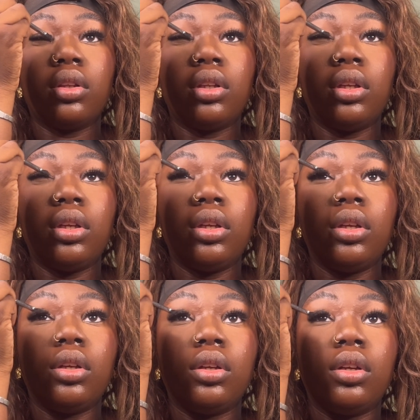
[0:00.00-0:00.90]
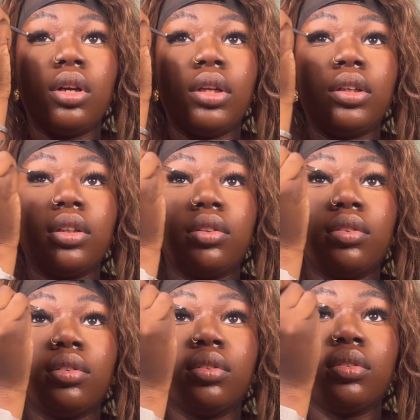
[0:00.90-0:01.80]
the color
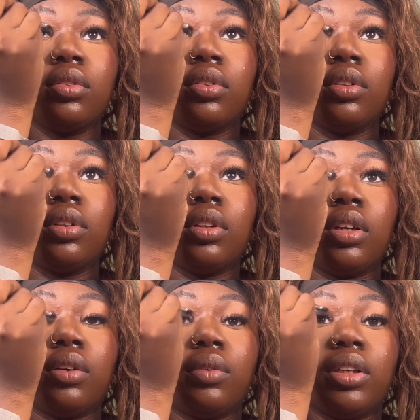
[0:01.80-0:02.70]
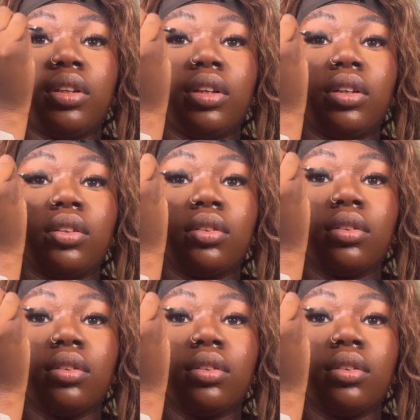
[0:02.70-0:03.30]
like right there.